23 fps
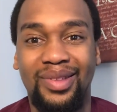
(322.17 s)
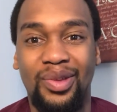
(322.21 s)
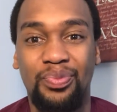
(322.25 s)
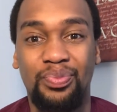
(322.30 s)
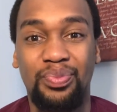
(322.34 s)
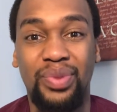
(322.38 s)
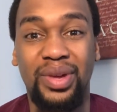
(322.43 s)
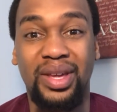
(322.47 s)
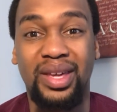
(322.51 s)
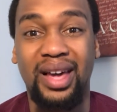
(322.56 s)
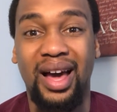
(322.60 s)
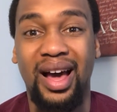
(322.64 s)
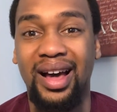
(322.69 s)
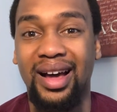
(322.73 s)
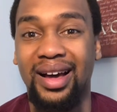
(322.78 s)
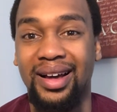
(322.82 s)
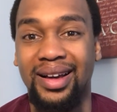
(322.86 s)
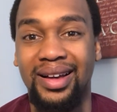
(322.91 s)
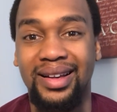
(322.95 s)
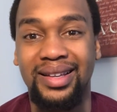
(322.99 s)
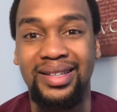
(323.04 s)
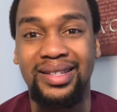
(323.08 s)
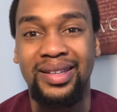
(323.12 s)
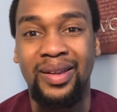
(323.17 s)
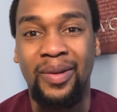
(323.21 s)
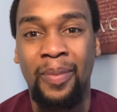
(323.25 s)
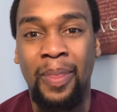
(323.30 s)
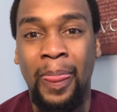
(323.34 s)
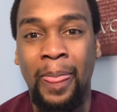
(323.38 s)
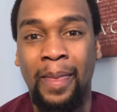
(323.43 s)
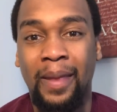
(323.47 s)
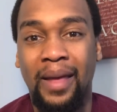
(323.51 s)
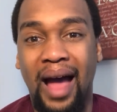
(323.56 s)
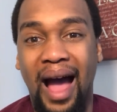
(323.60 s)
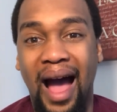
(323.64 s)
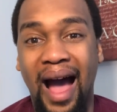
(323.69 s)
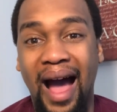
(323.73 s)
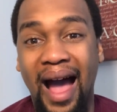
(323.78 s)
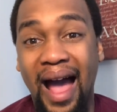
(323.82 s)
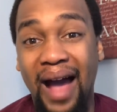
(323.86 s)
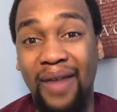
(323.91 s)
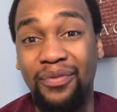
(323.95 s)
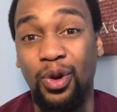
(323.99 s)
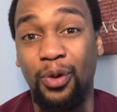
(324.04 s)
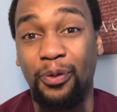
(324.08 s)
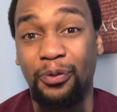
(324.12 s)
Because I
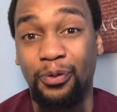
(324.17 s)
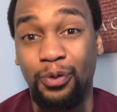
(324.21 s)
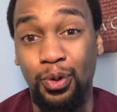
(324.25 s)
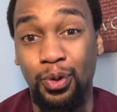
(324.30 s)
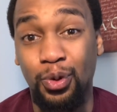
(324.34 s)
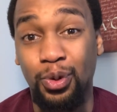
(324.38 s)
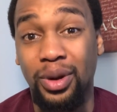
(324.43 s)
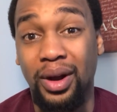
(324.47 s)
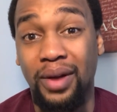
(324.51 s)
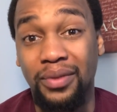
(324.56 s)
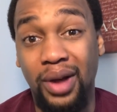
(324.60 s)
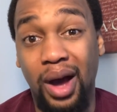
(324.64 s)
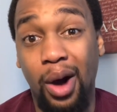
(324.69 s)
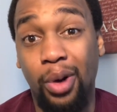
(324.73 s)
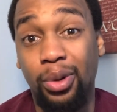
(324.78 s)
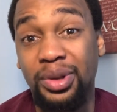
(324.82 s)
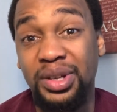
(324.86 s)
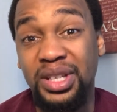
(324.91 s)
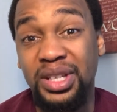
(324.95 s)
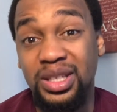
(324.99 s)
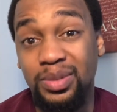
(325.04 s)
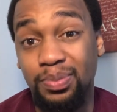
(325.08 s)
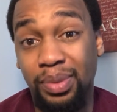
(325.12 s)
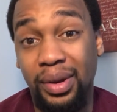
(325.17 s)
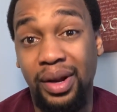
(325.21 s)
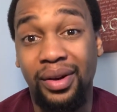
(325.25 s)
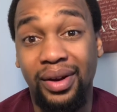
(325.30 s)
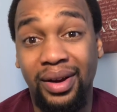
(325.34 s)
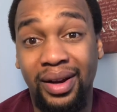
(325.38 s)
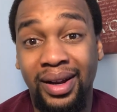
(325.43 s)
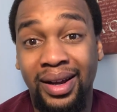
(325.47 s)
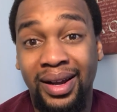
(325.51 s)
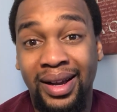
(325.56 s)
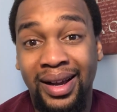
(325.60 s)
have the fruit of the Holy Spirit.